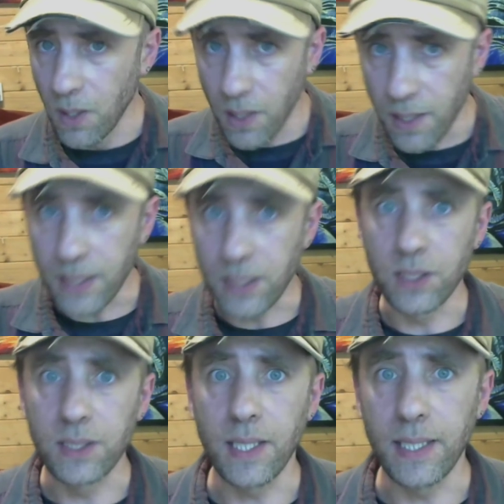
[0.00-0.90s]
he
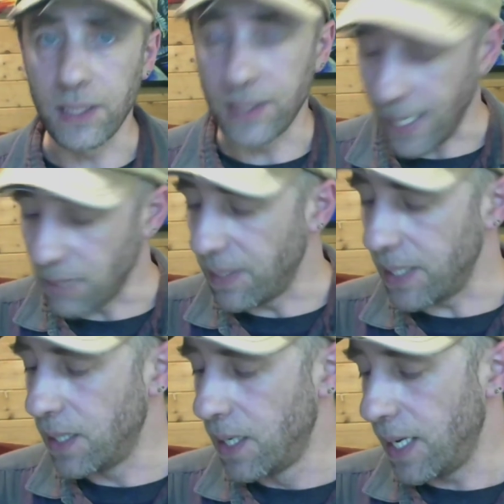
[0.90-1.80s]
could take
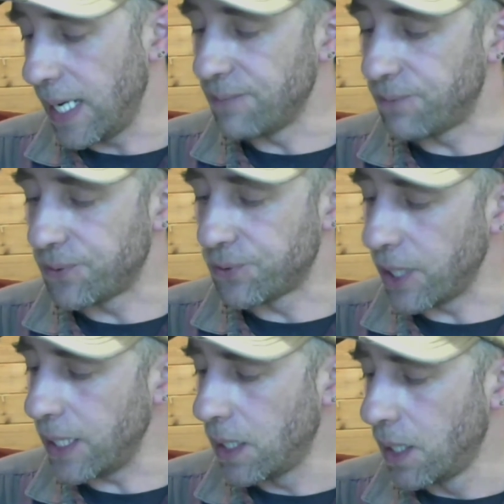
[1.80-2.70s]
me in for
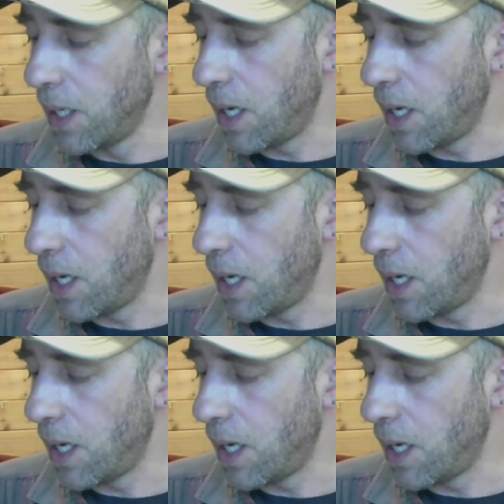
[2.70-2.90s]
free.